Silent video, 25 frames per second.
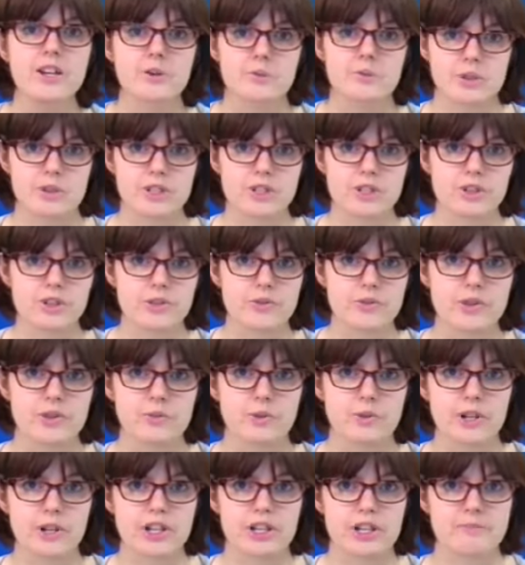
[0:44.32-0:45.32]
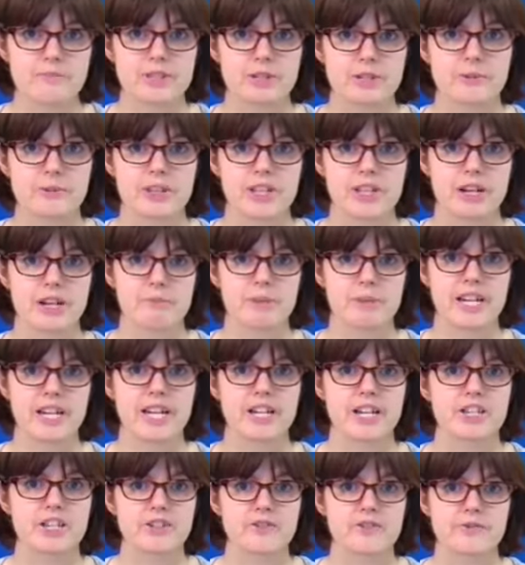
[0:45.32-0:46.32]
We'll talk through what comes up on the
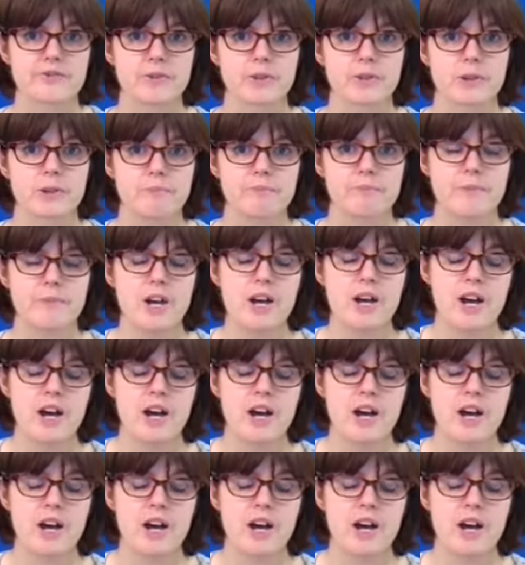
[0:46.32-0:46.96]
application form.